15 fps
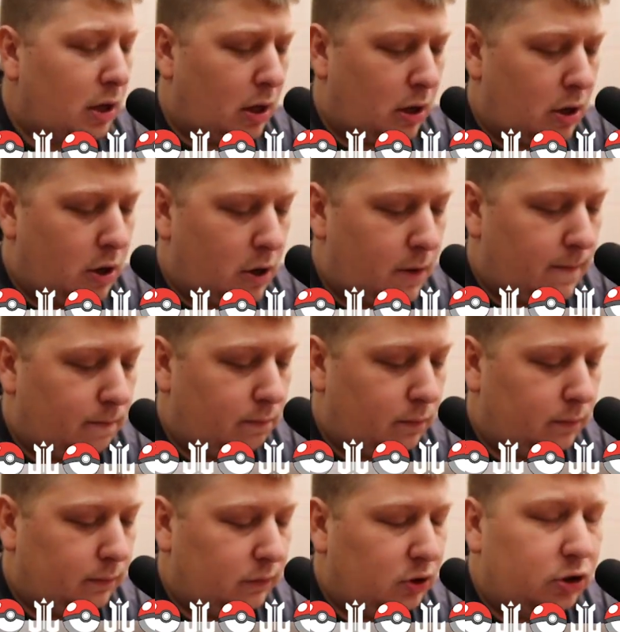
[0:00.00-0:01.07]

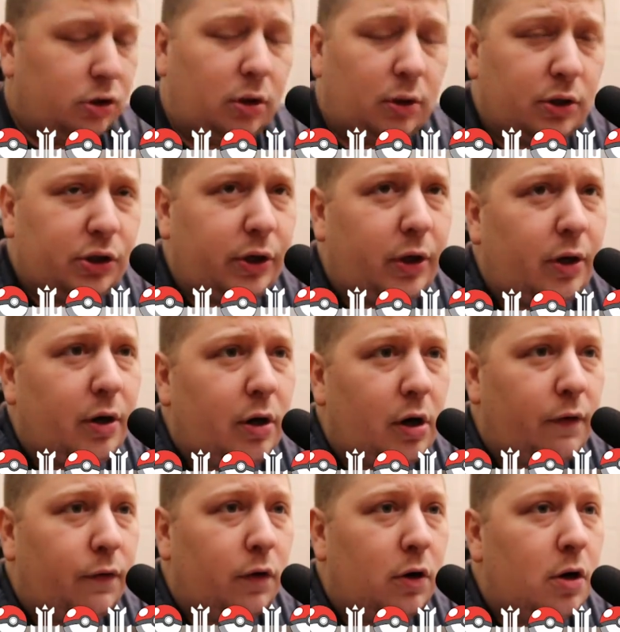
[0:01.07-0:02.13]

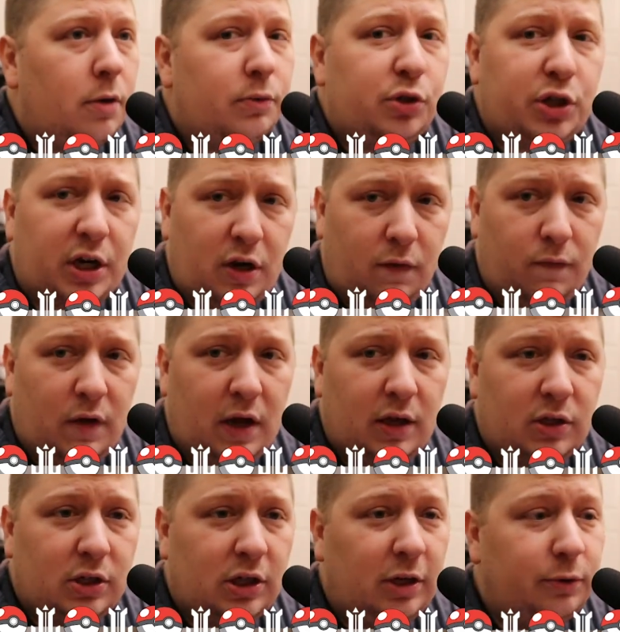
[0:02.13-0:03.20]
Charizard from Shining
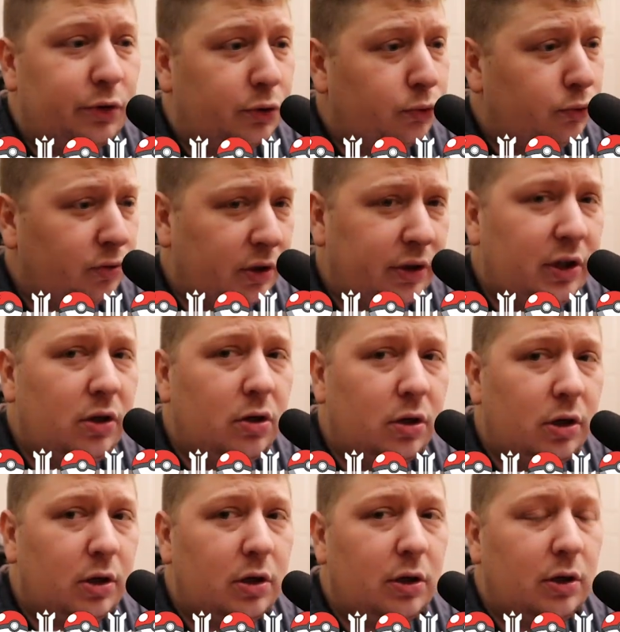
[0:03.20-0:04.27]
Fates. It was a really
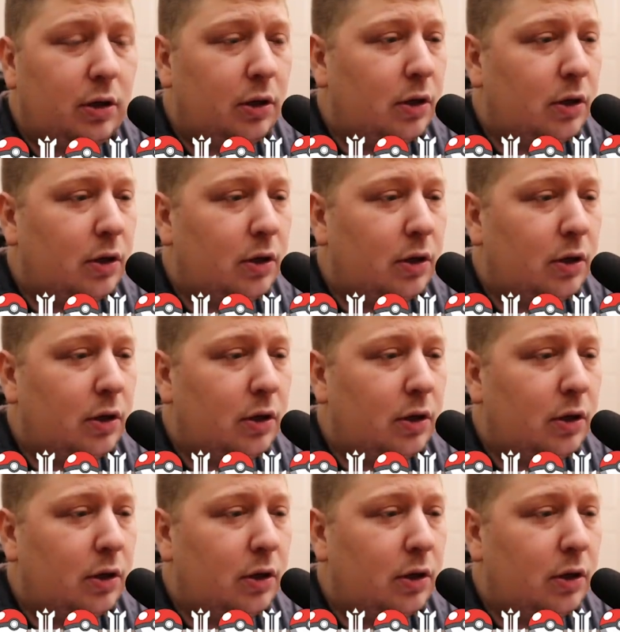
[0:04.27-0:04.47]
good